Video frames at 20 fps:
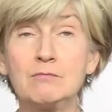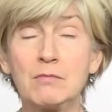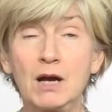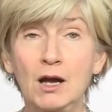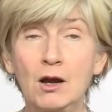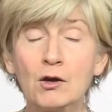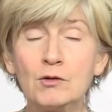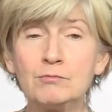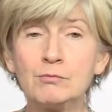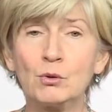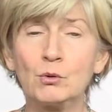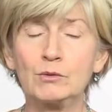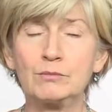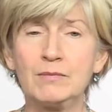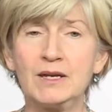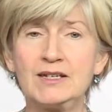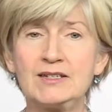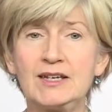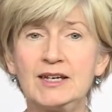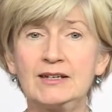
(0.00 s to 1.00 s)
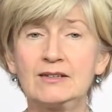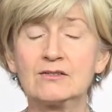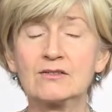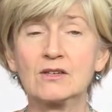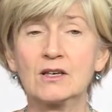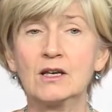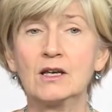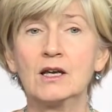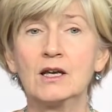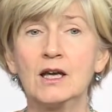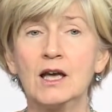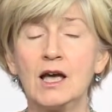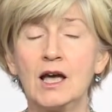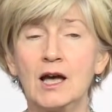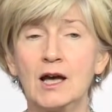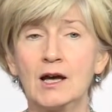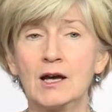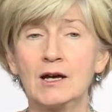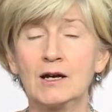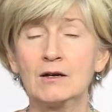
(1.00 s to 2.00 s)
my own board meetings,
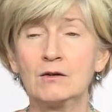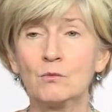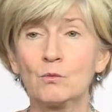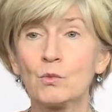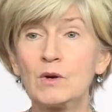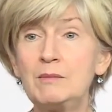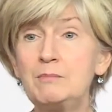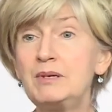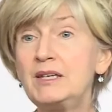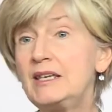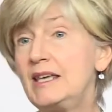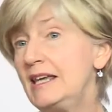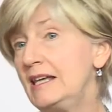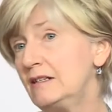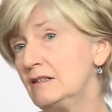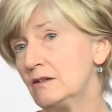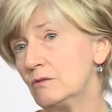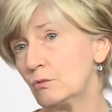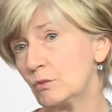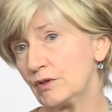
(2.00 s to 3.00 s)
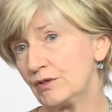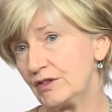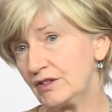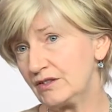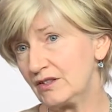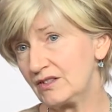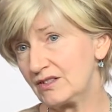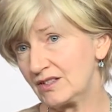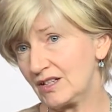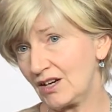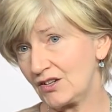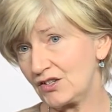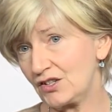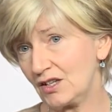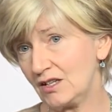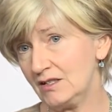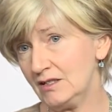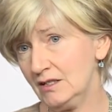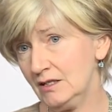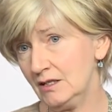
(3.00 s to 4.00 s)
we begin with the
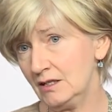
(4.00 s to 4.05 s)
discussion,